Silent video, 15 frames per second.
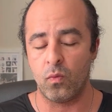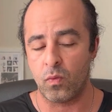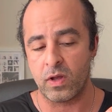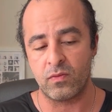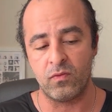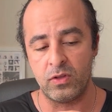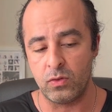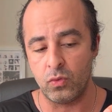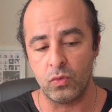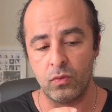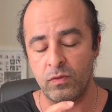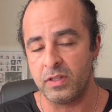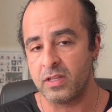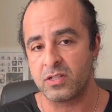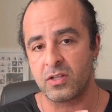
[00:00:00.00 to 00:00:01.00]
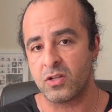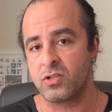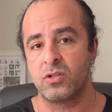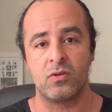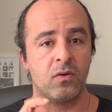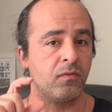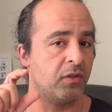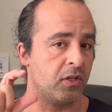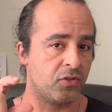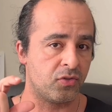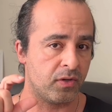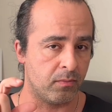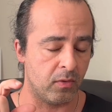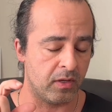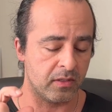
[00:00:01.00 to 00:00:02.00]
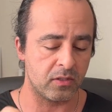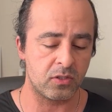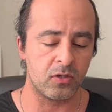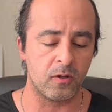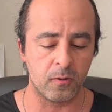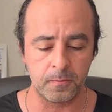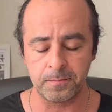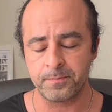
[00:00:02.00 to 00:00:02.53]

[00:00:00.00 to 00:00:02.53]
what we do with the testosterone with the trembolone. So,